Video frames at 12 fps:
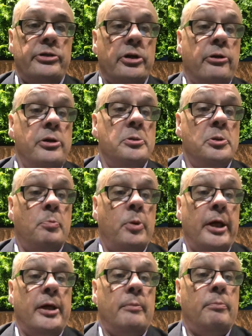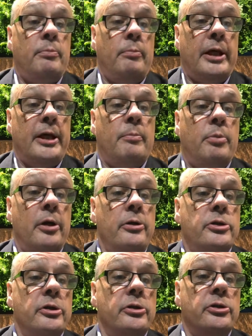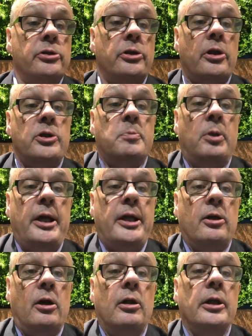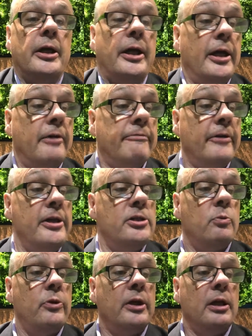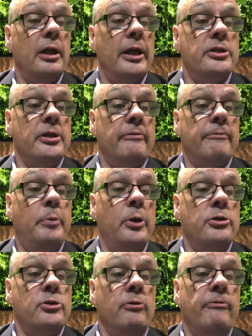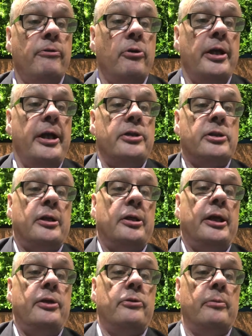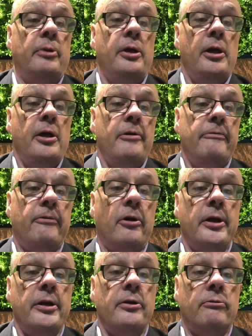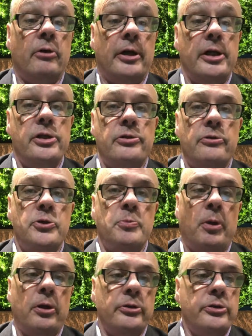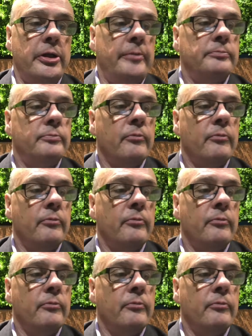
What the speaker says: As the Christmas break approaches, those planning a holiday are faced with a classic personal finance conundrum: finding the right insurance policy.